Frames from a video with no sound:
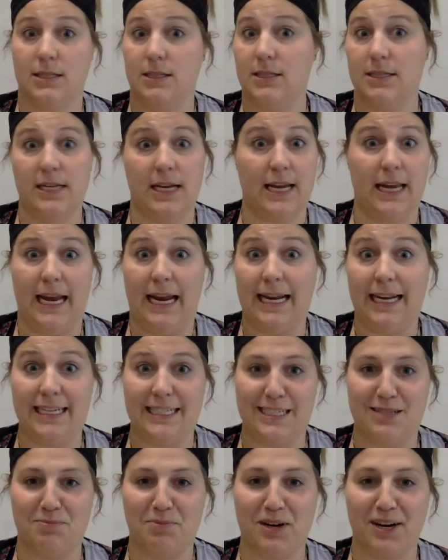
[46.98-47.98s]
dig any
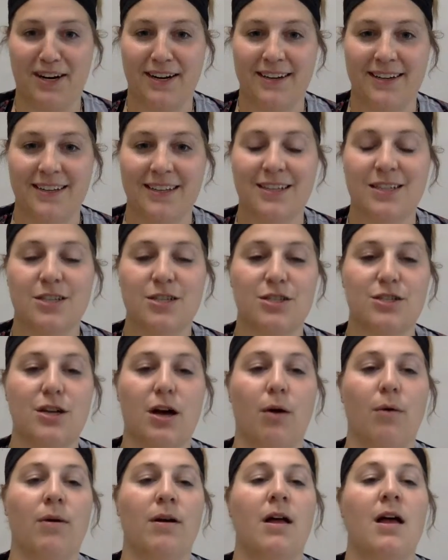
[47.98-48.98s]
deeper.
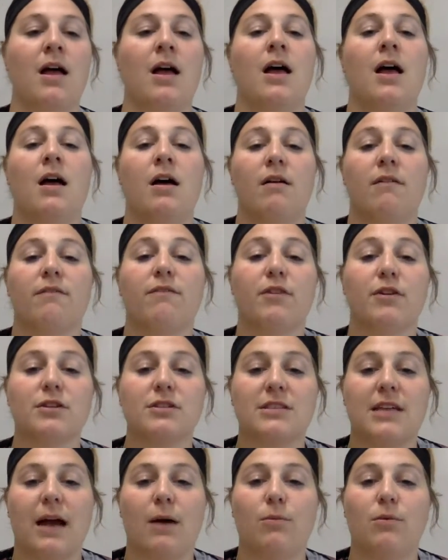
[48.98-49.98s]
So
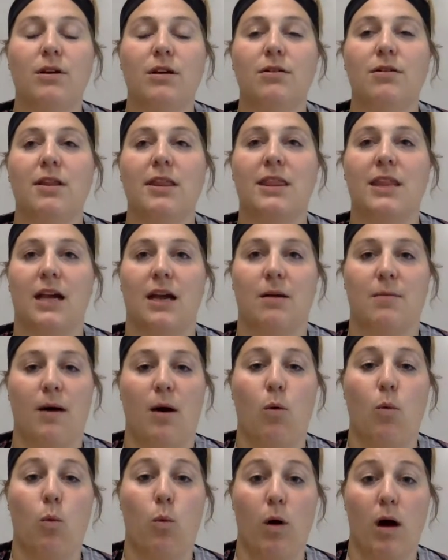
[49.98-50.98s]
first, I want you to think
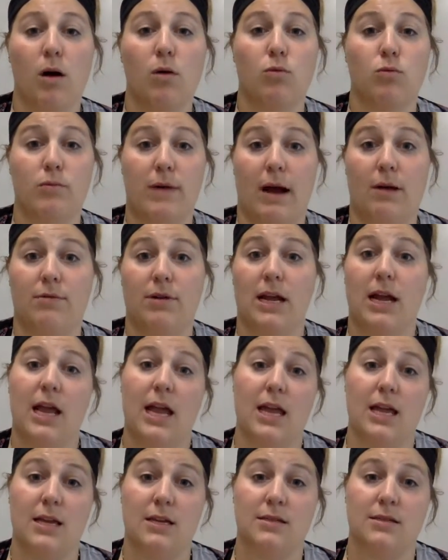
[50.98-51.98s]
about what rounding
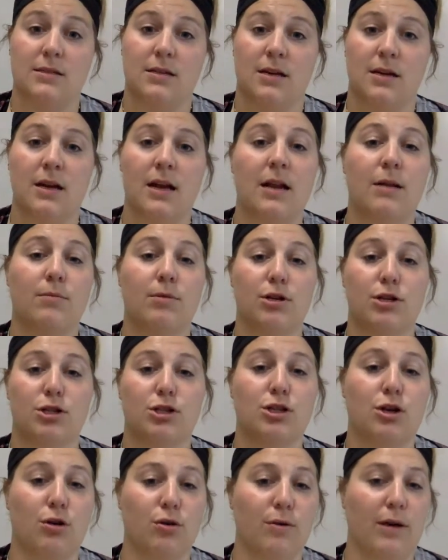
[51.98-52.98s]
is. And I'm going to
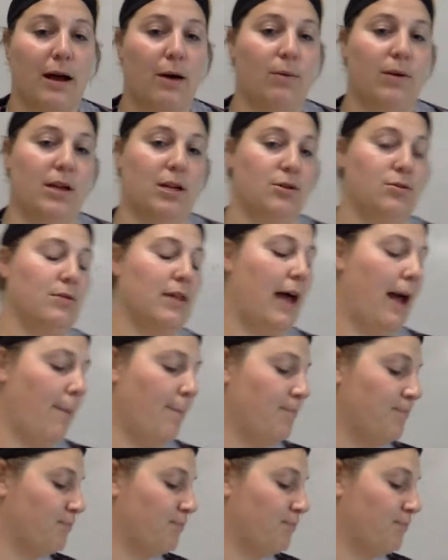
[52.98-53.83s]
show you how we can do that.